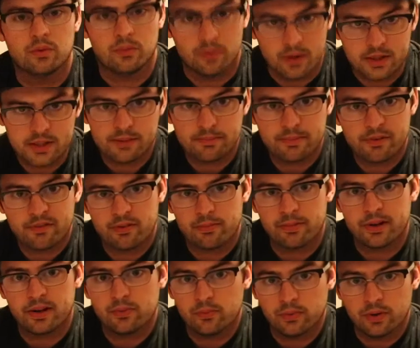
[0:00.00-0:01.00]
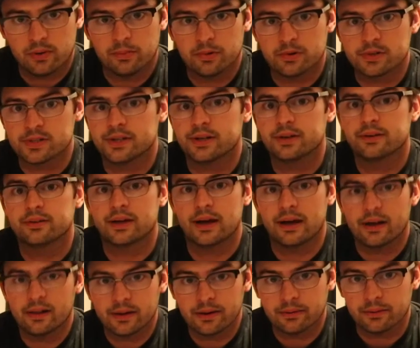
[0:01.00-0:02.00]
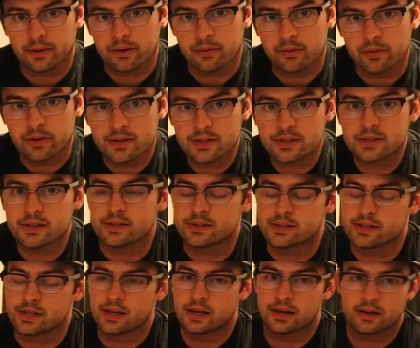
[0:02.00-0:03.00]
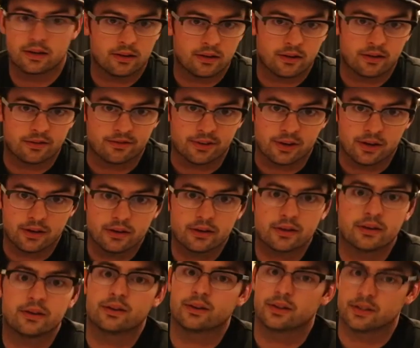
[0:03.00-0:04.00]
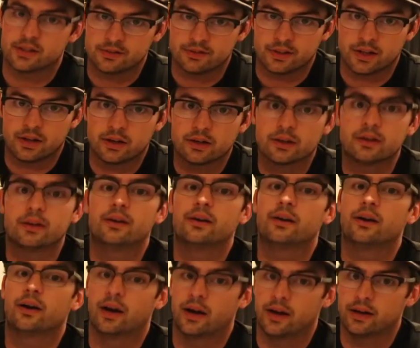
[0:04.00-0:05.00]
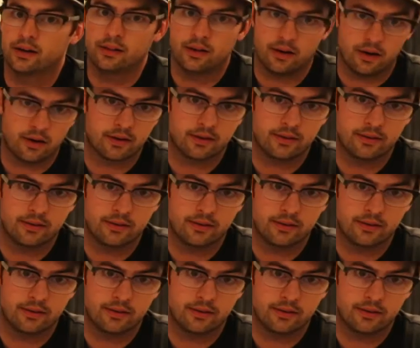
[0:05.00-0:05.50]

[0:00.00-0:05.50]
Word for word: What's up everybody, Will Borza here, the LA Recordist. It's the analog vlog. It's a vlog, analog.